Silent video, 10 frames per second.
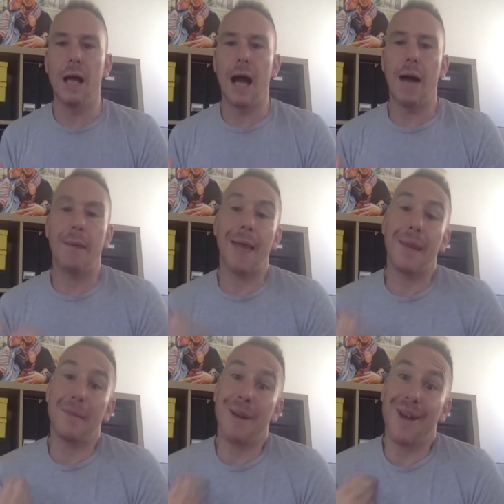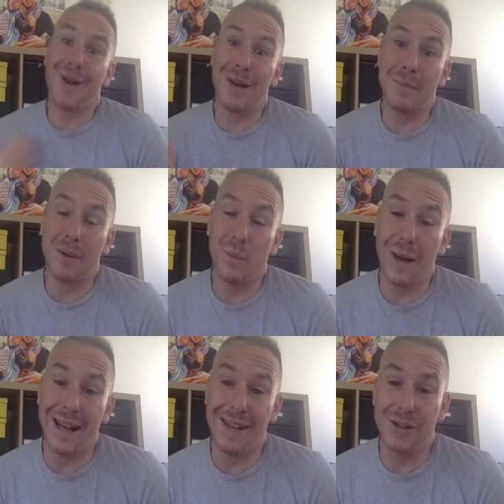um, and they might only be
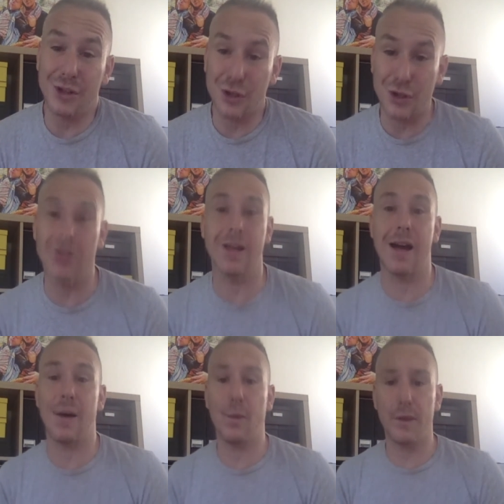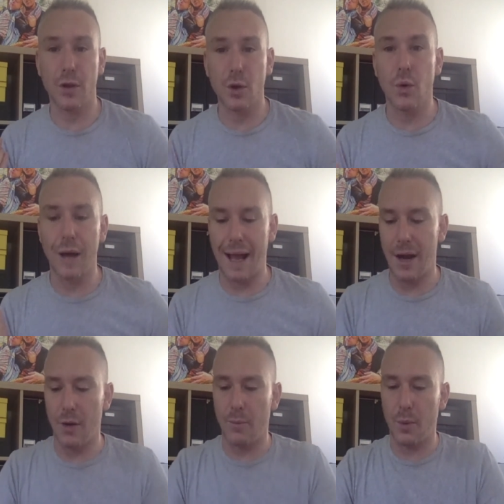willing to do that with your help